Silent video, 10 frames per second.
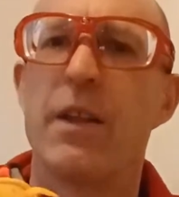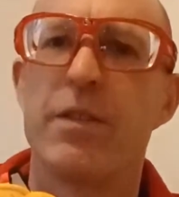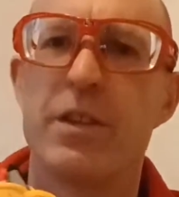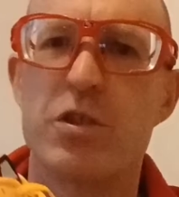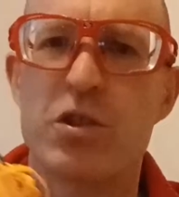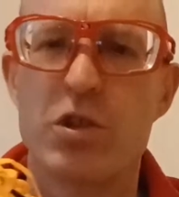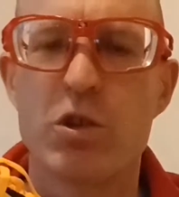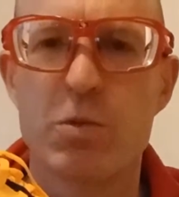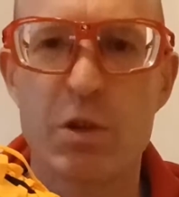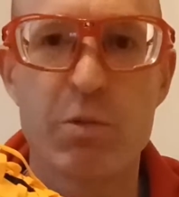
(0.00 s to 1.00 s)
This shoe,
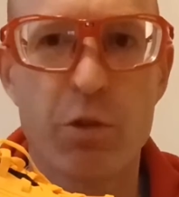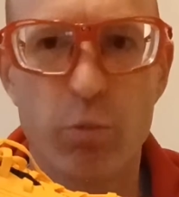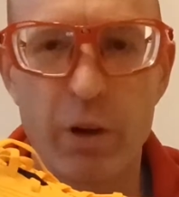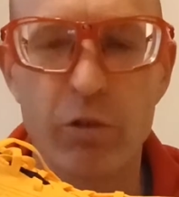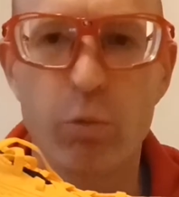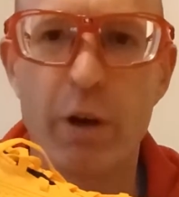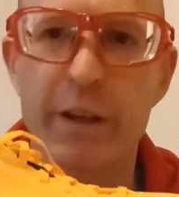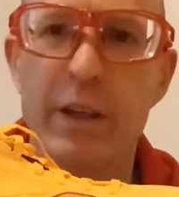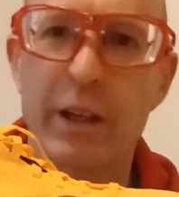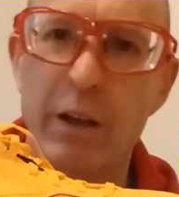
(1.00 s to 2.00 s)
especially with race
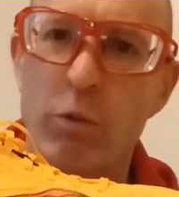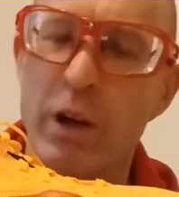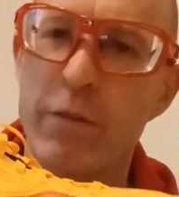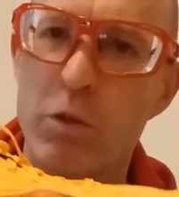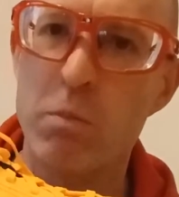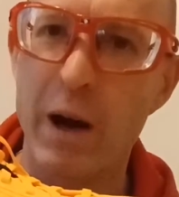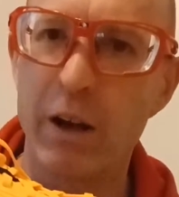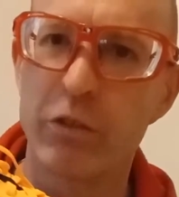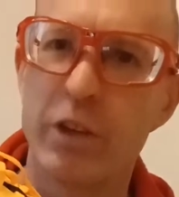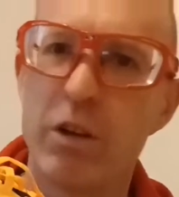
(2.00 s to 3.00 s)
walking, I get quite a few
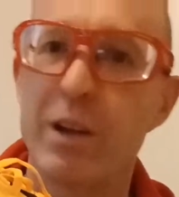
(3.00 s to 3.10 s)
miles out.